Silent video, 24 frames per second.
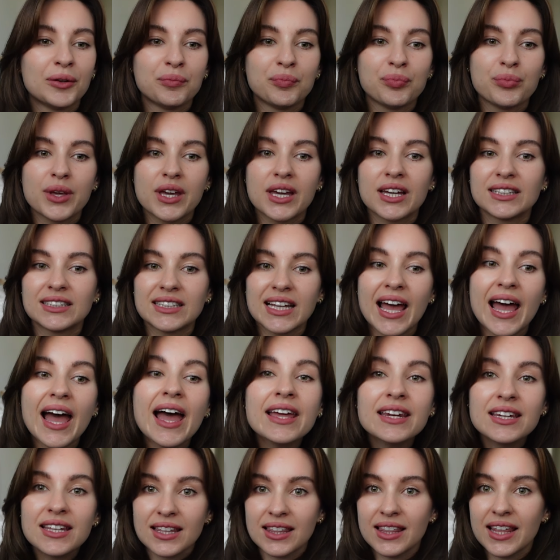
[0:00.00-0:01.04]
Because
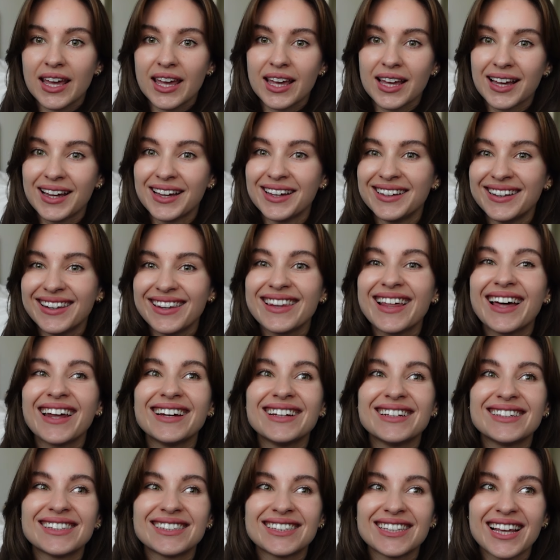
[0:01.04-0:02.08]
anything that
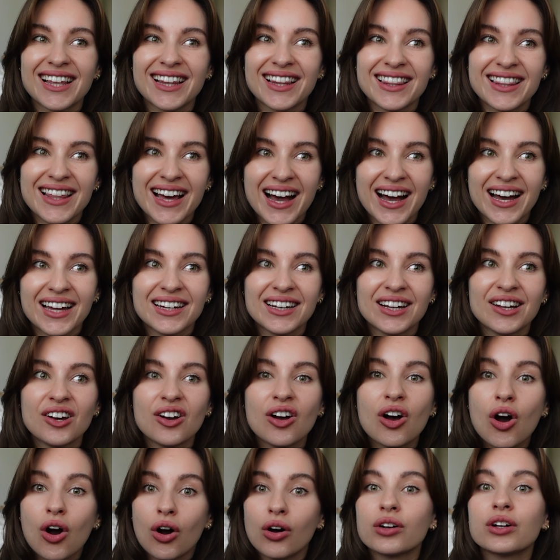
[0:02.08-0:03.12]
is that
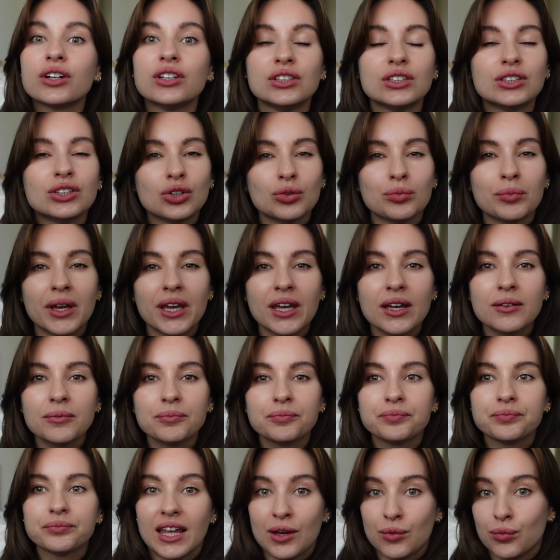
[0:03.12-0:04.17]
all-consuming,
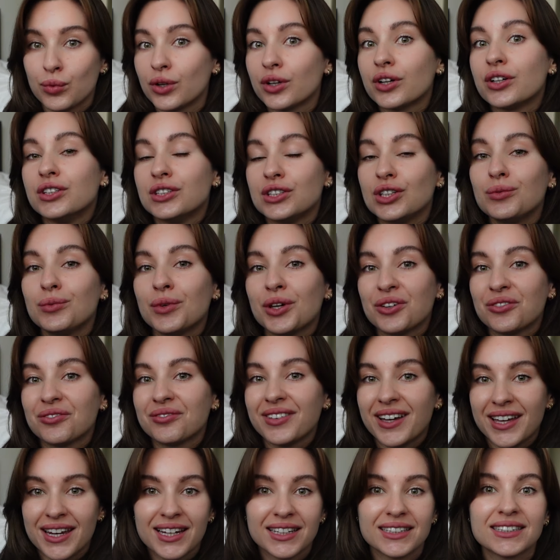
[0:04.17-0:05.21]
it will consume you
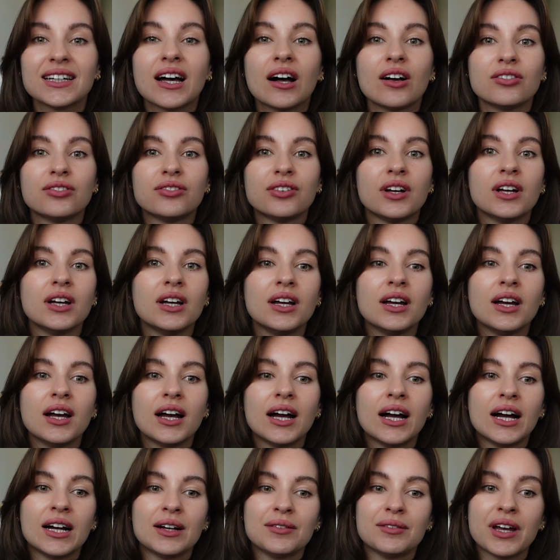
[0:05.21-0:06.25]
in itself.
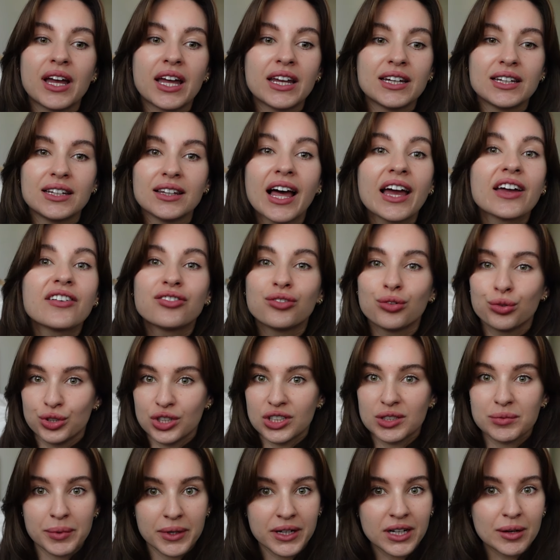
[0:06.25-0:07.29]
And life will
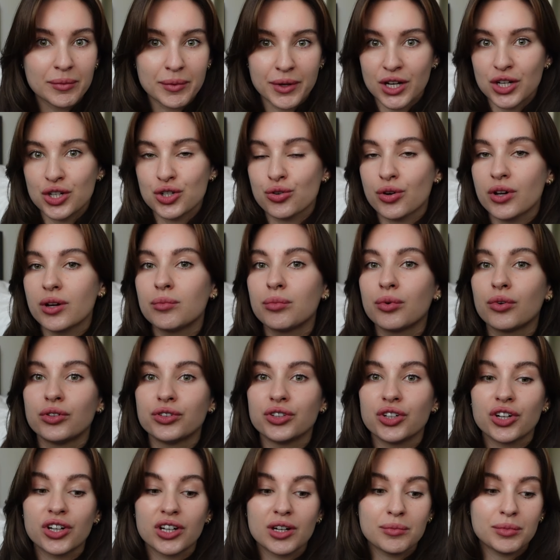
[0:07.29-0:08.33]
just become unenjoyable, and
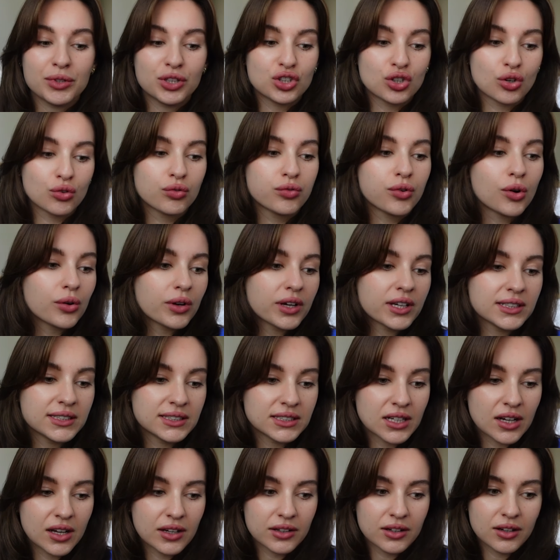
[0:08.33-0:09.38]
you're going to be so
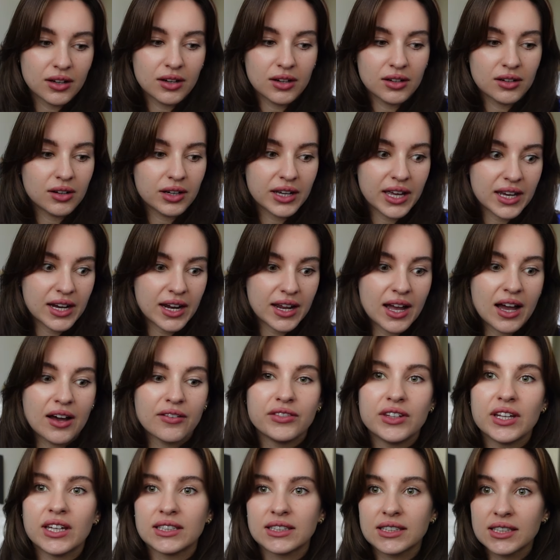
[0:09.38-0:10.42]
focused on, can I
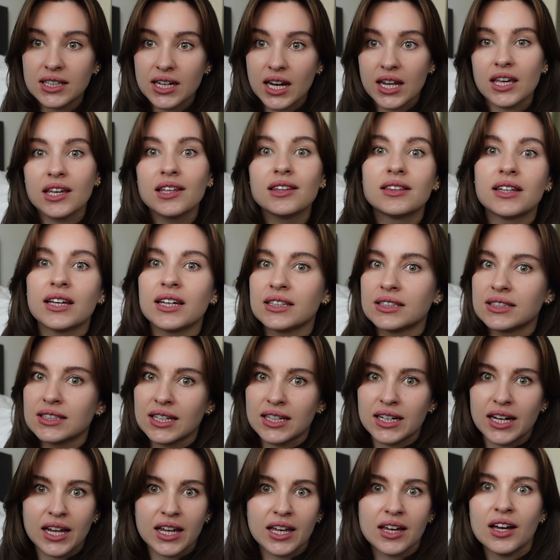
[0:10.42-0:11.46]
have this? Can I eat this?
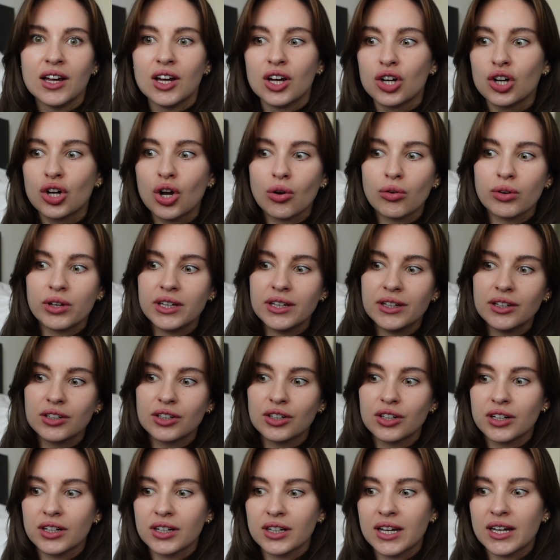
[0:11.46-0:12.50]
Can I go
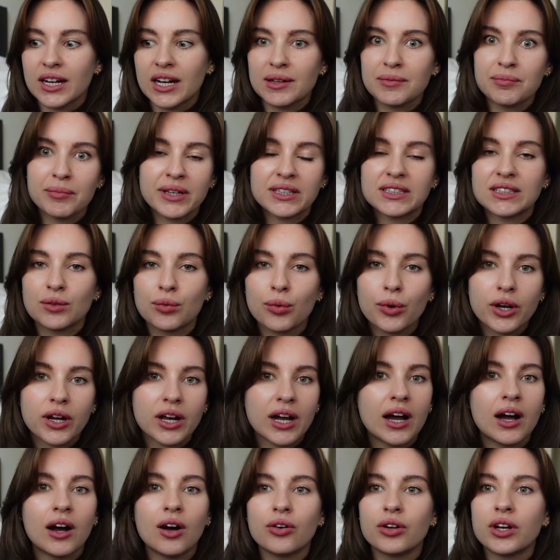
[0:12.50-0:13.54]
here? And can I miss a
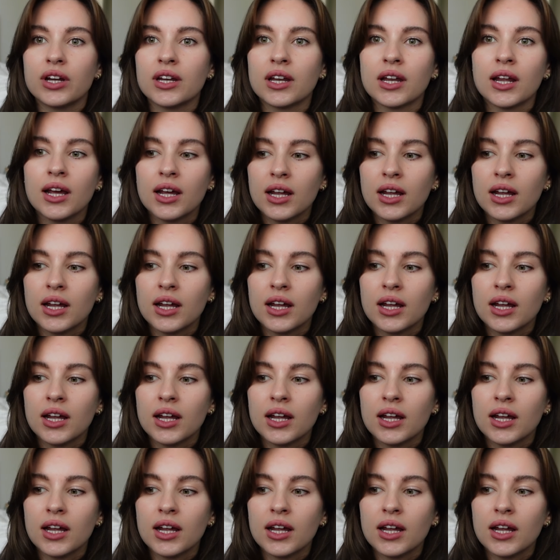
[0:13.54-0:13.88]
workout? And